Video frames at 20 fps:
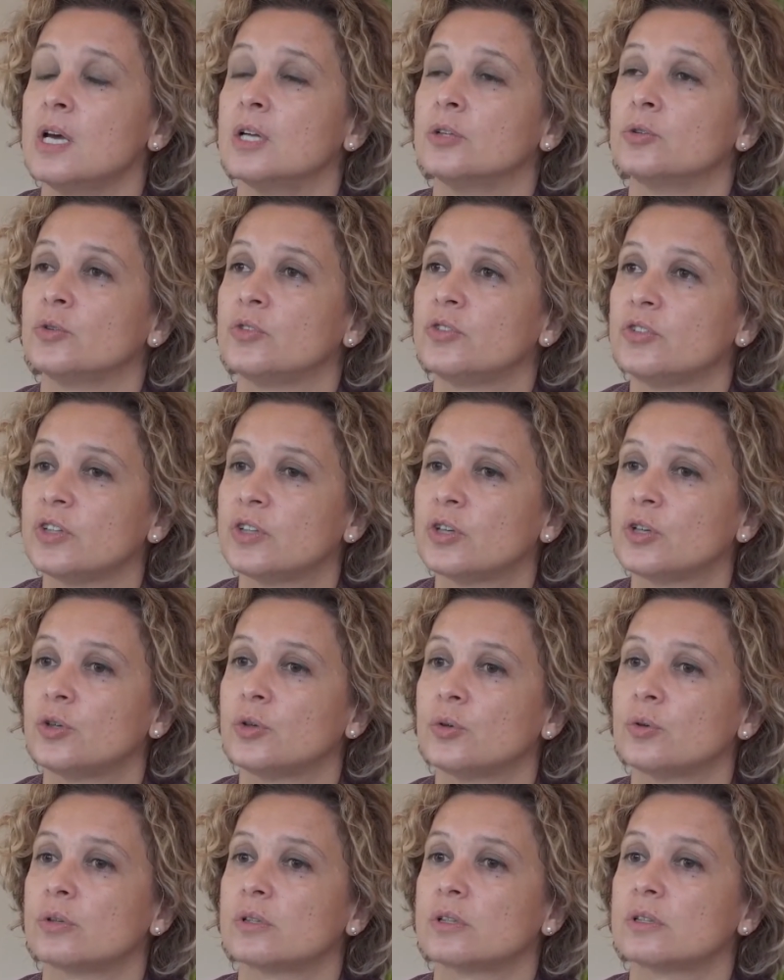to
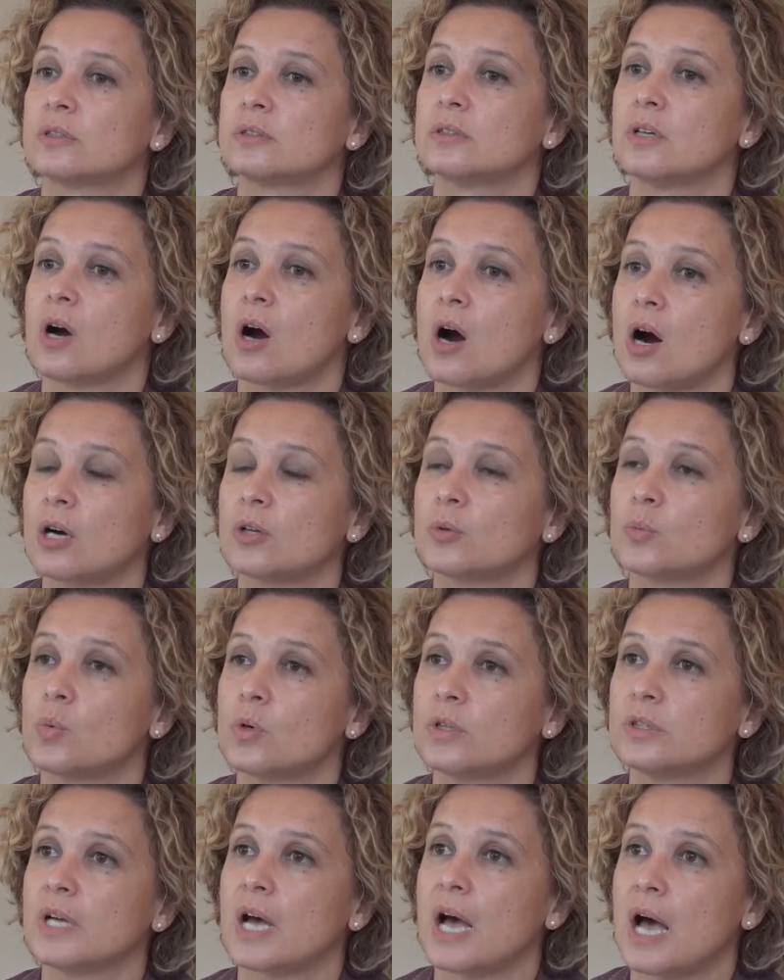secure the
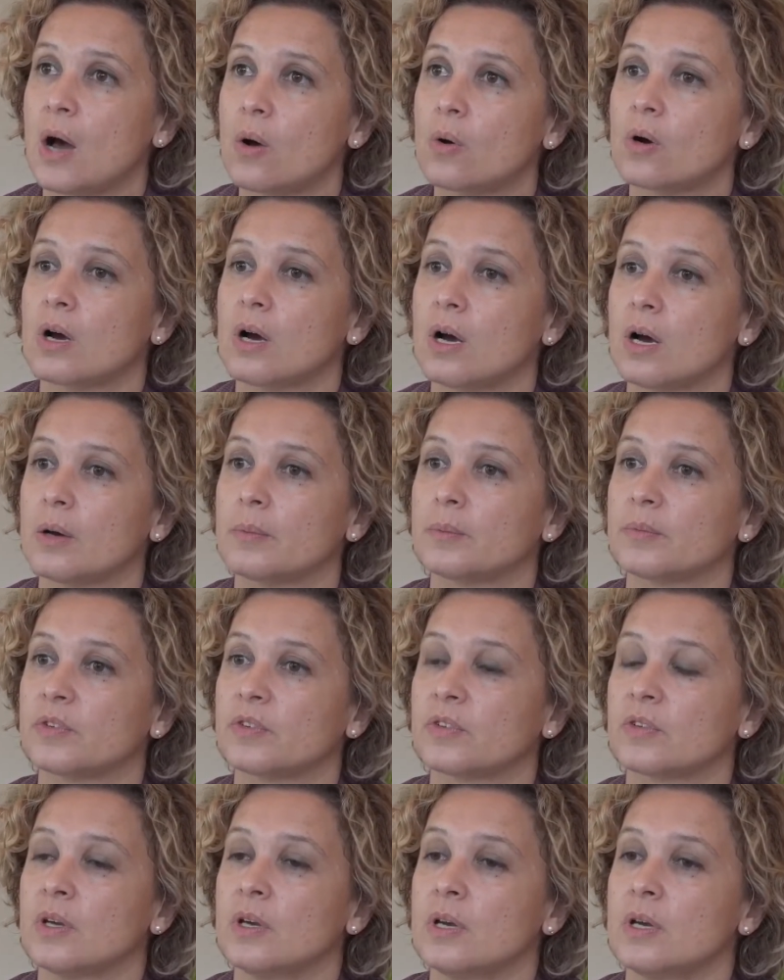hard-won
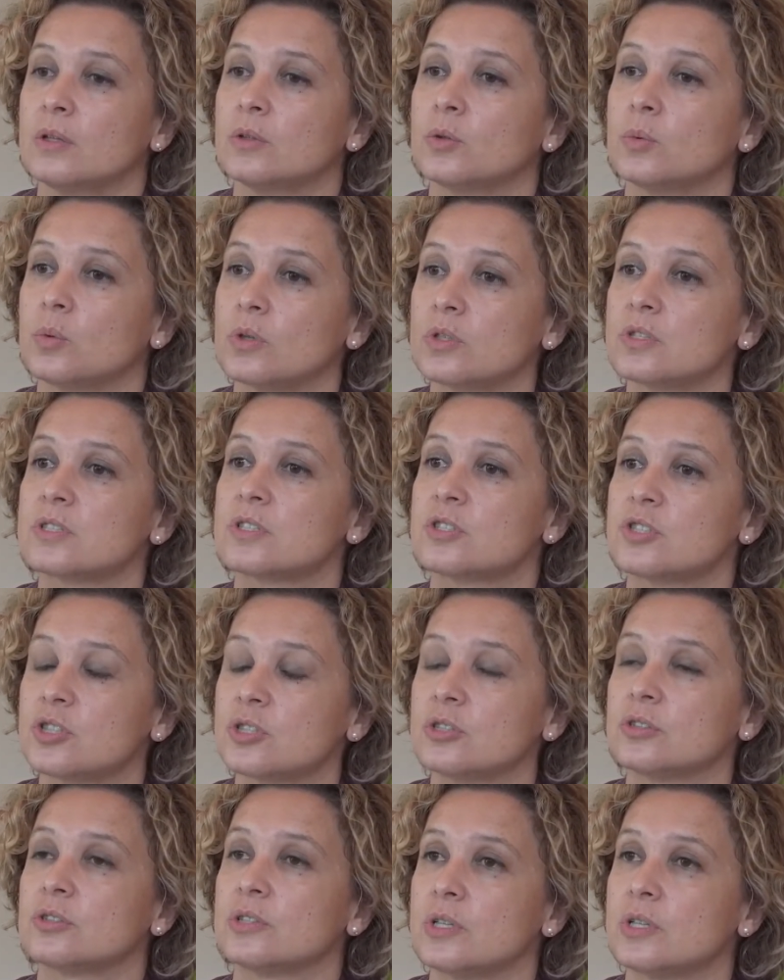outcomes towards
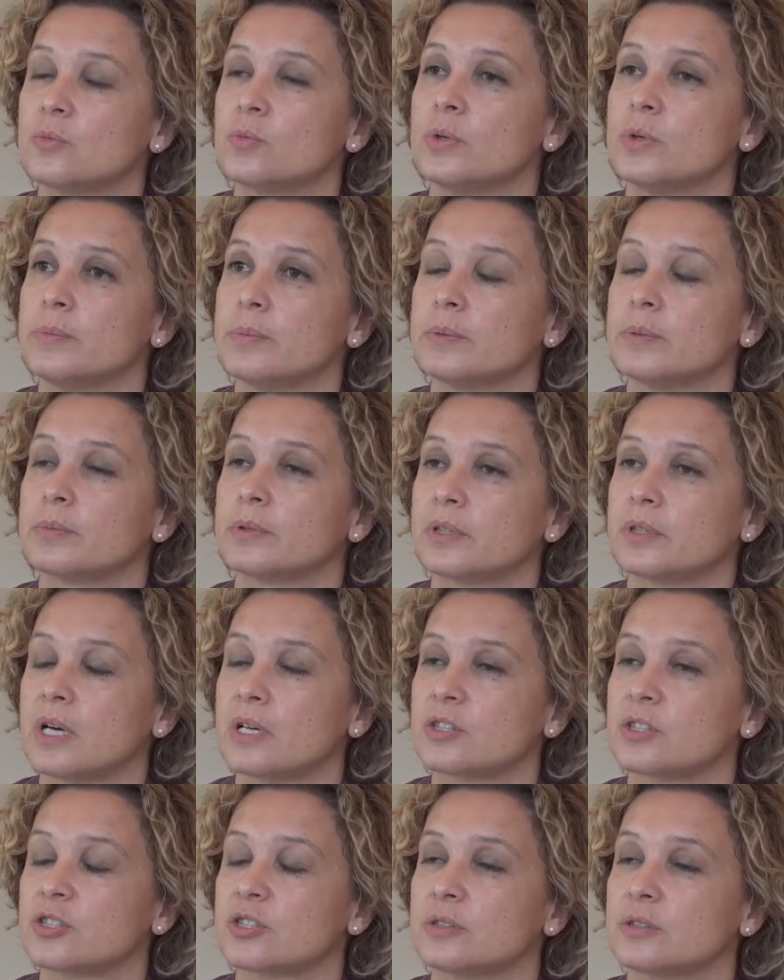children and women
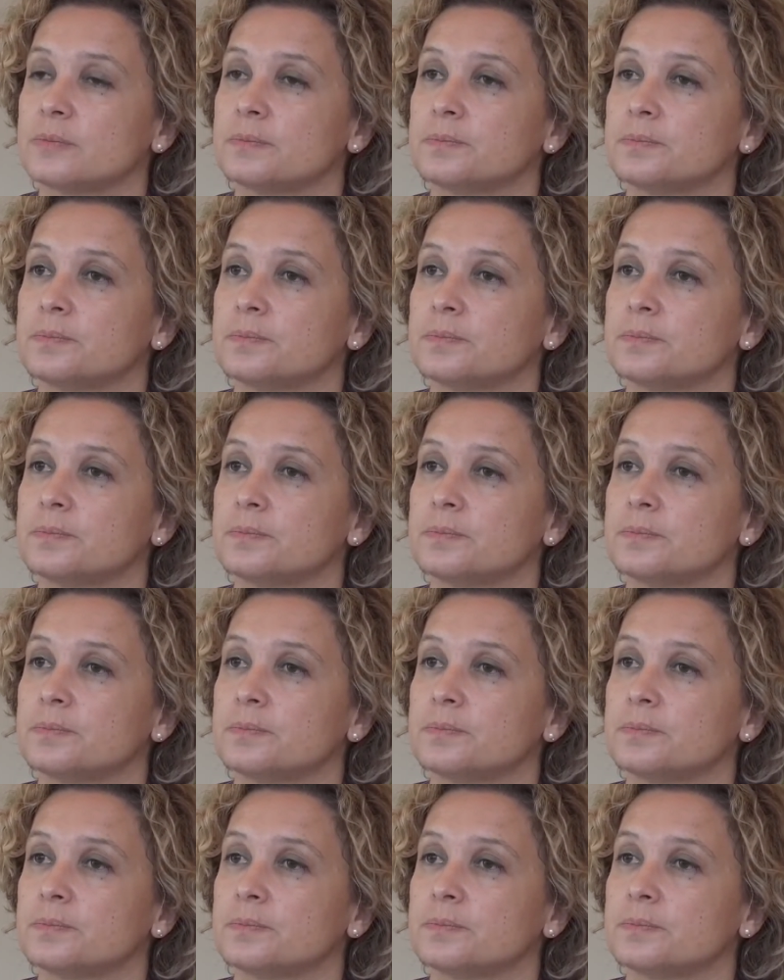protection.